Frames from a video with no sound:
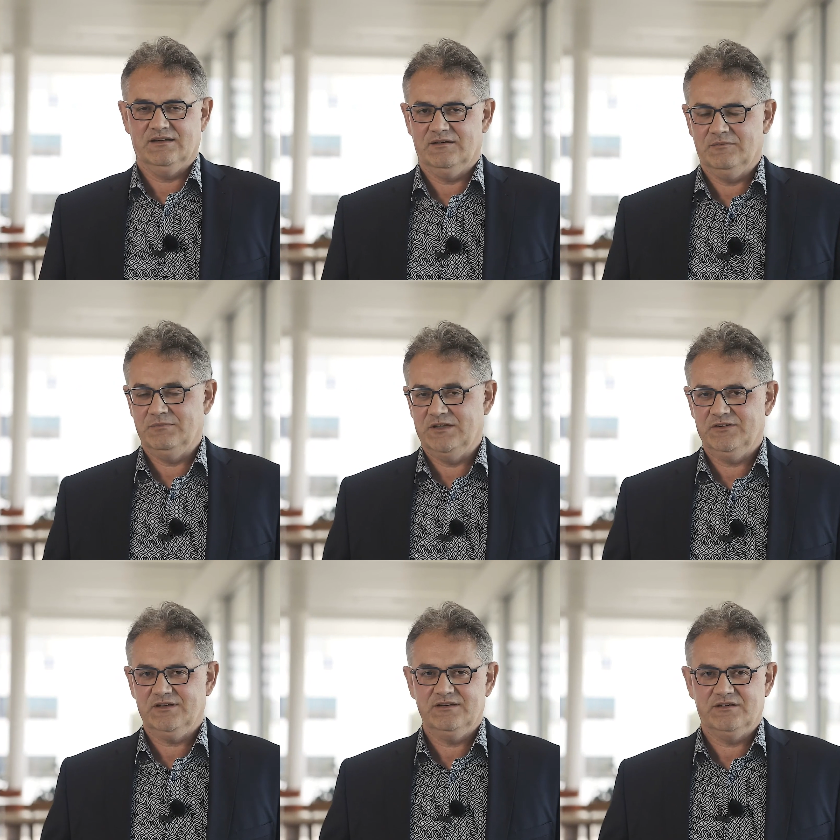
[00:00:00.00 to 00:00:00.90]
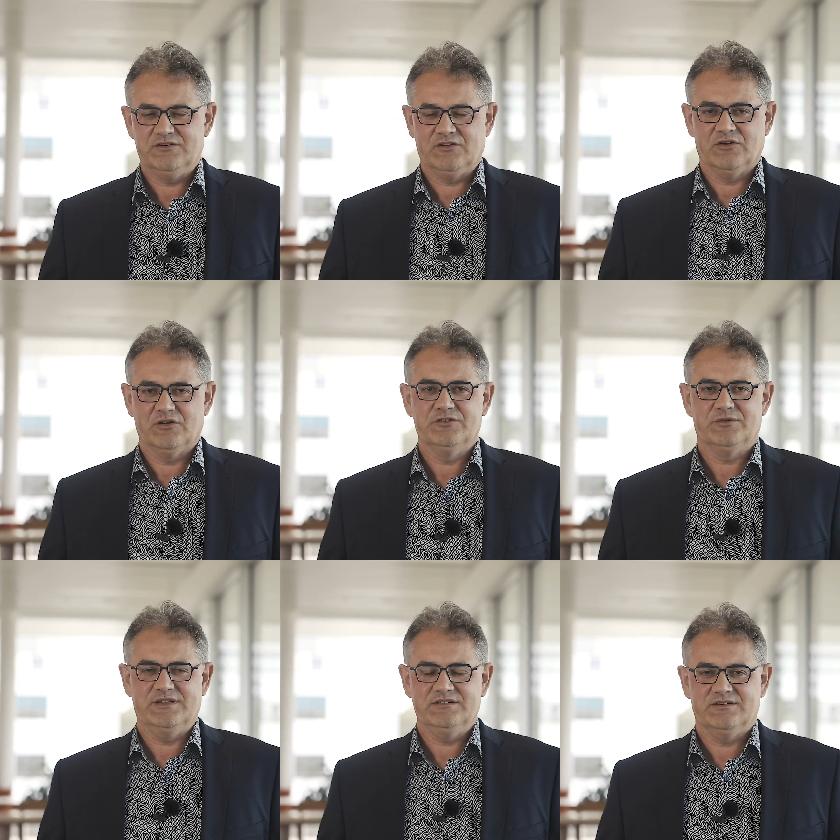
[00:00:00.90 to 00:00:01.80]
And basically there is a
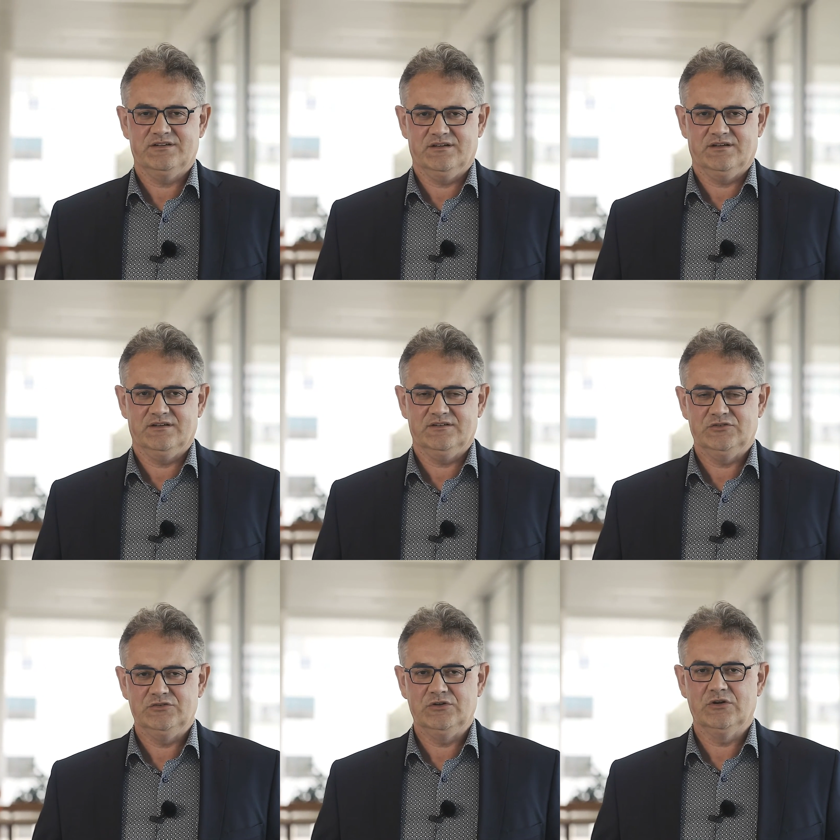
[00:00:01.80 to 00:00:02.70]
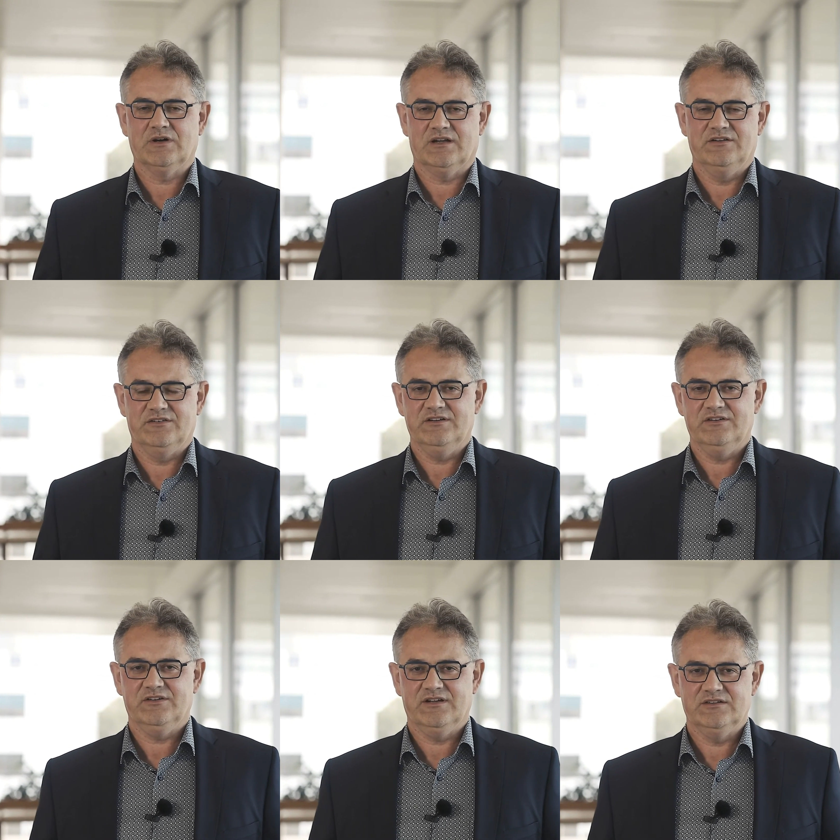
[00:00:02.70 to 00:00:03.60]
whole trend to do
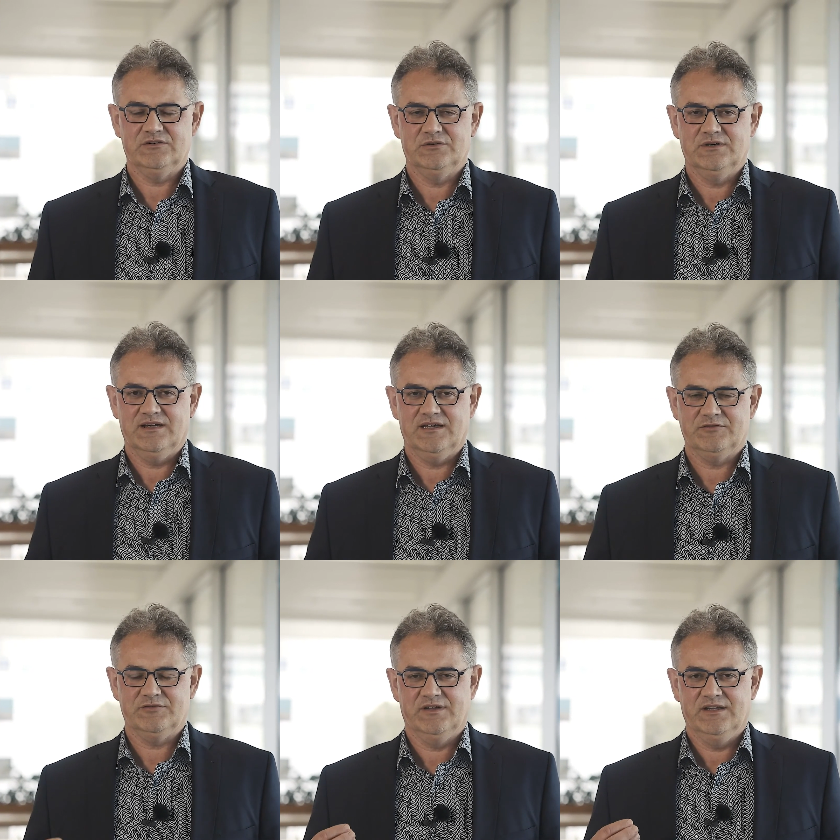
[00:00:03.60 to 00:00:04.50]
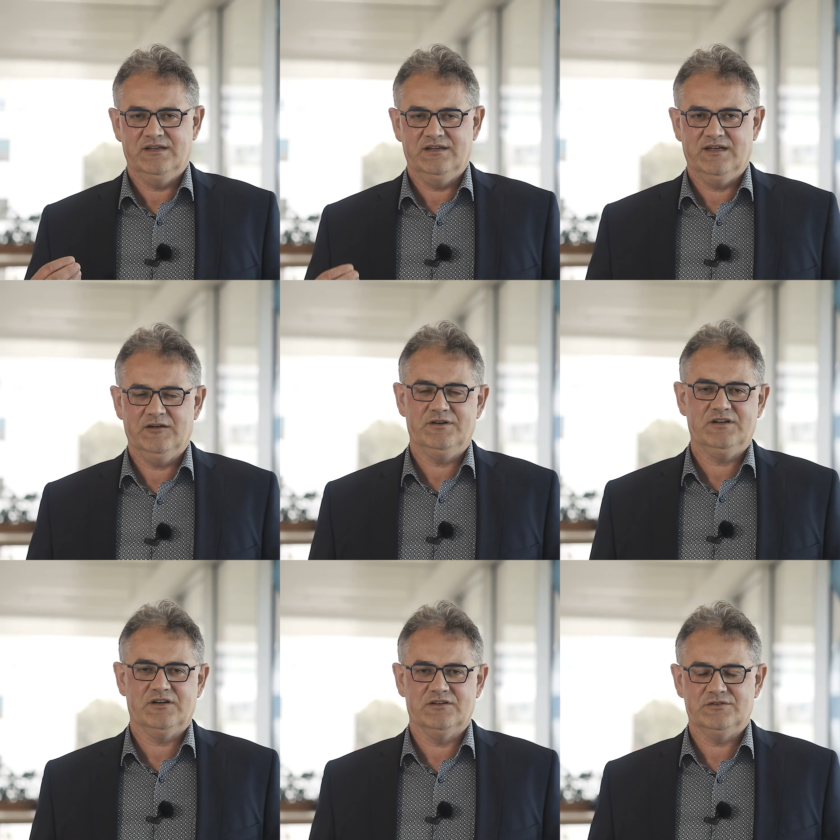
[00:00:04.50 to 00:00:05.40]
localization and to have
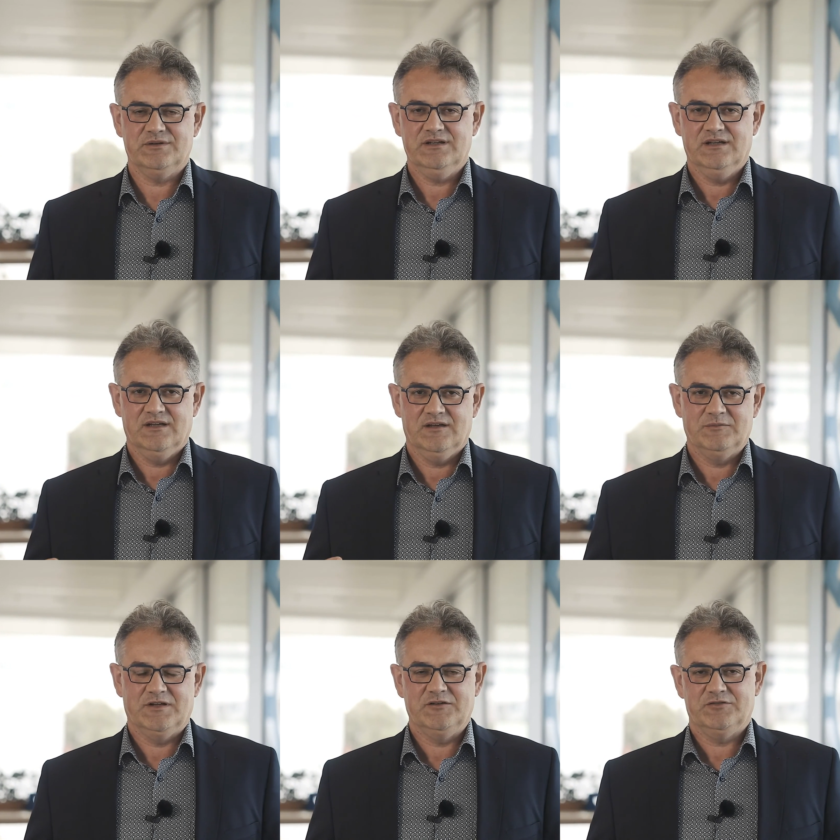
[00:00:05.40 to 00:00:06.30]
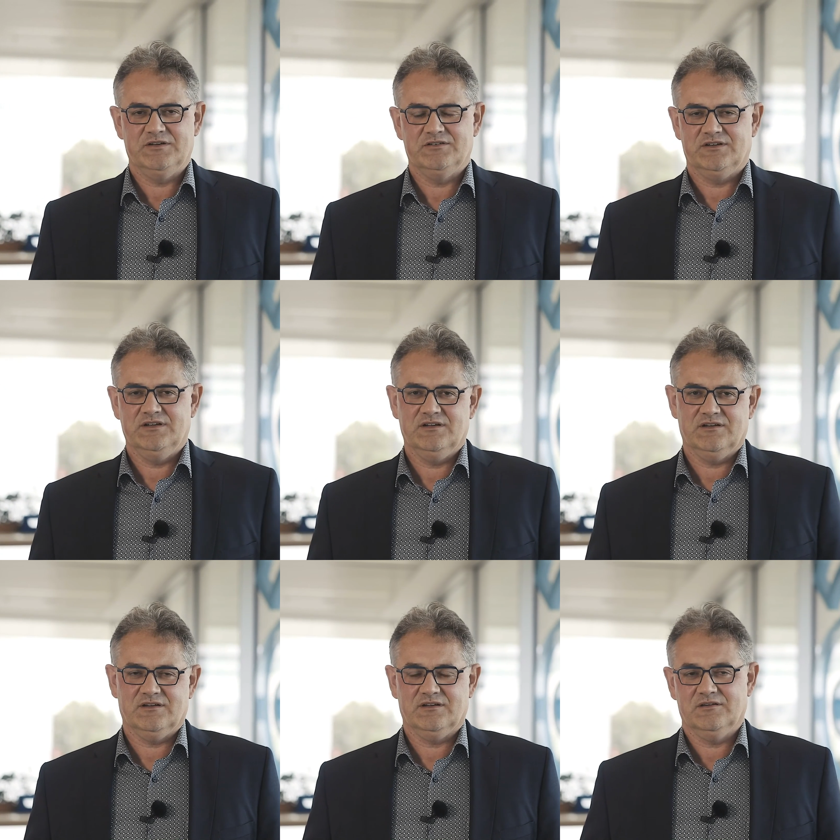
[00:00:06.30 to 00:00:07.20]
in every country a
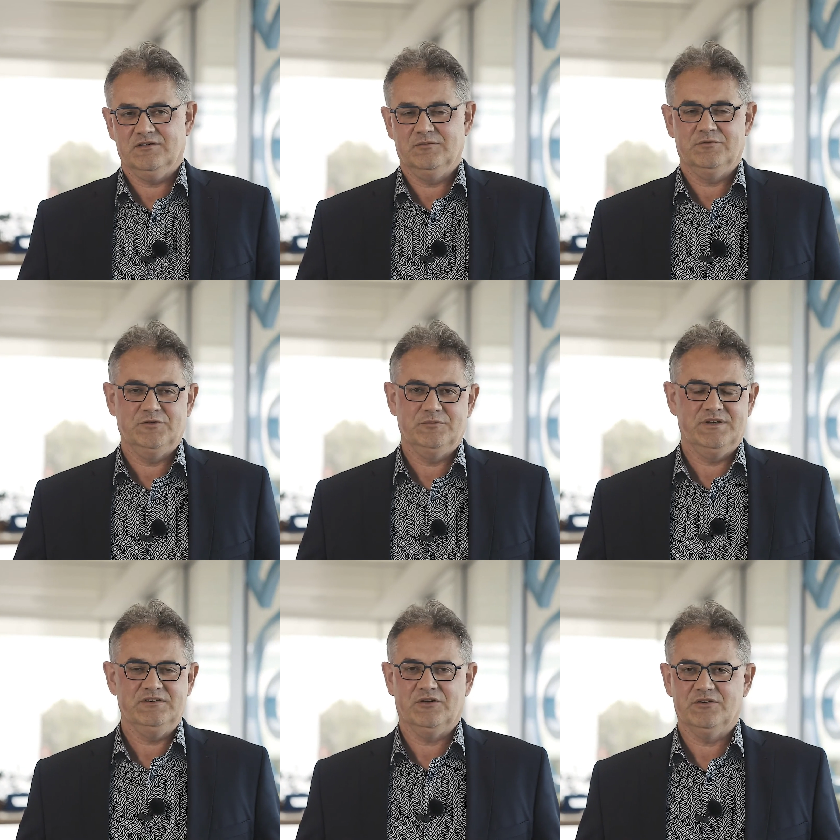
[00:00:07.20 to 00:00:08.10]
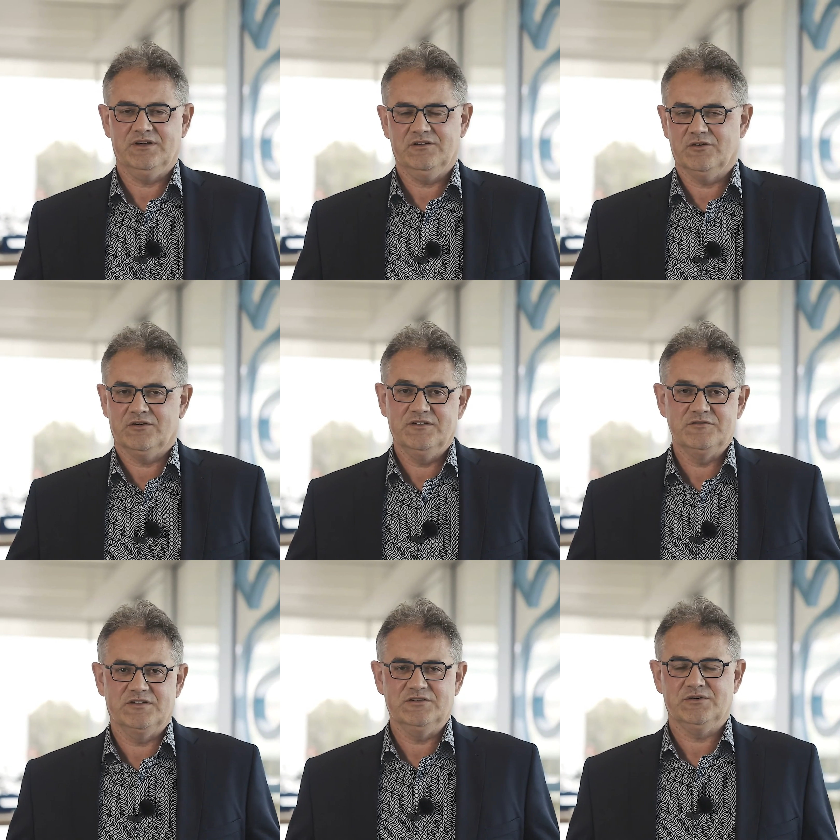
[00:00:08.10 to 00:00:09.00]
manufacturing footprint
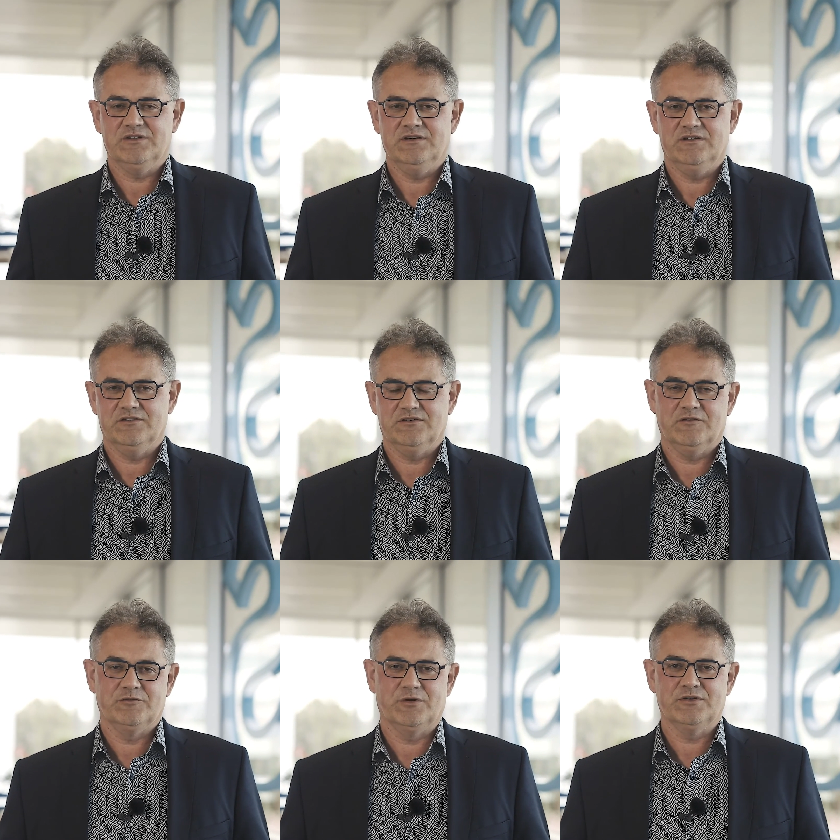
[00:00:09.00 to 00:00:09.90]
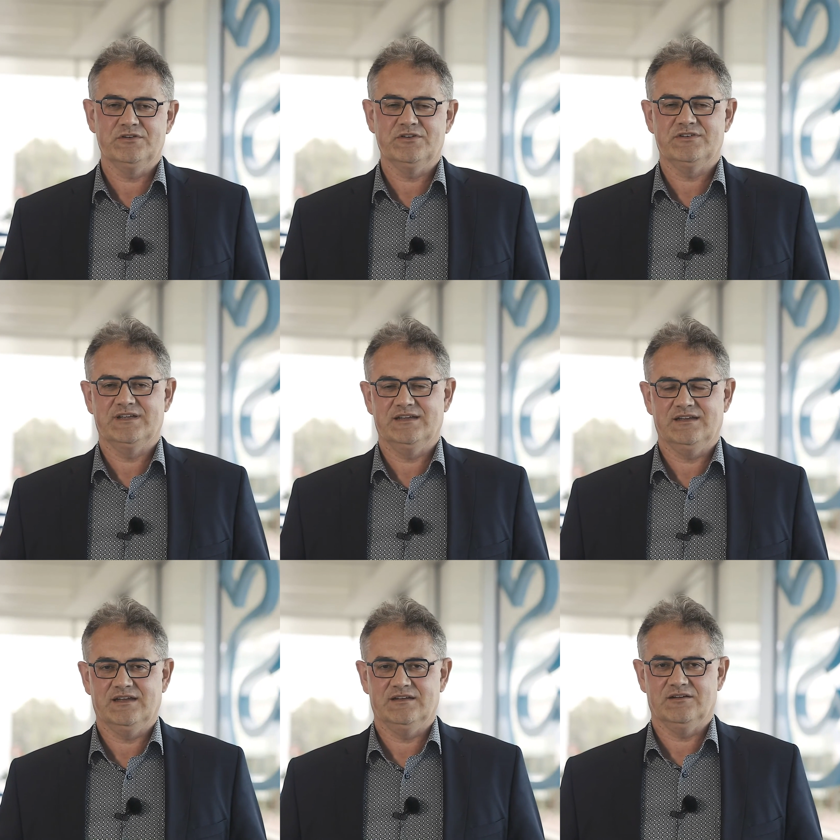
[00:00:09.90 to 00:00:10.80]
or an inventory of products
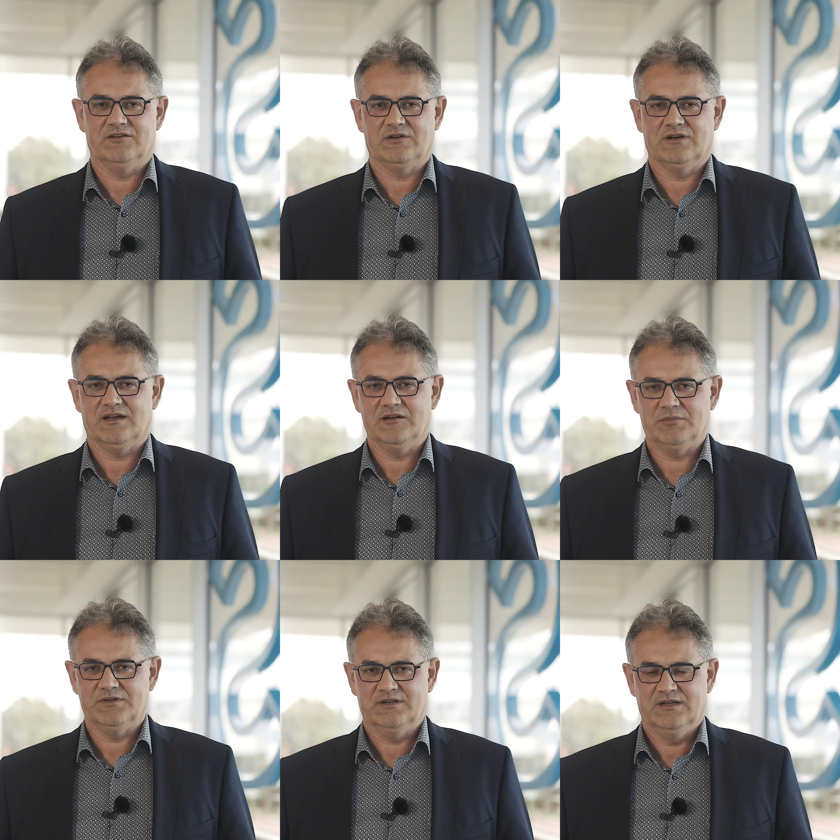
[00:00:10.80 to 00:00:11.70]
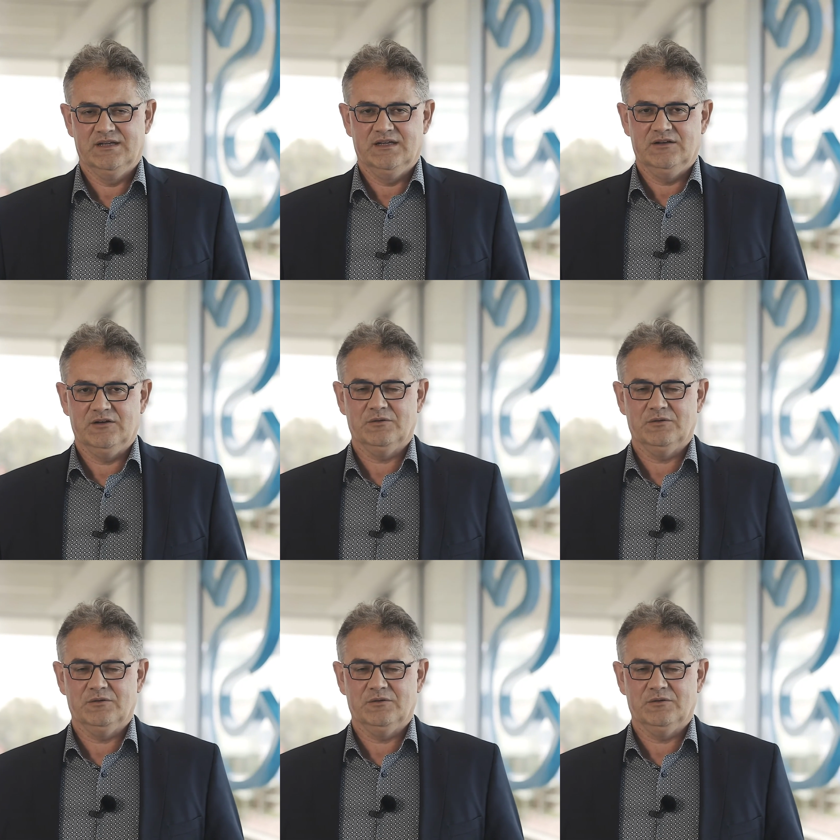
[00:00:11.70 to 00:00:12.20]
that they can rely upon.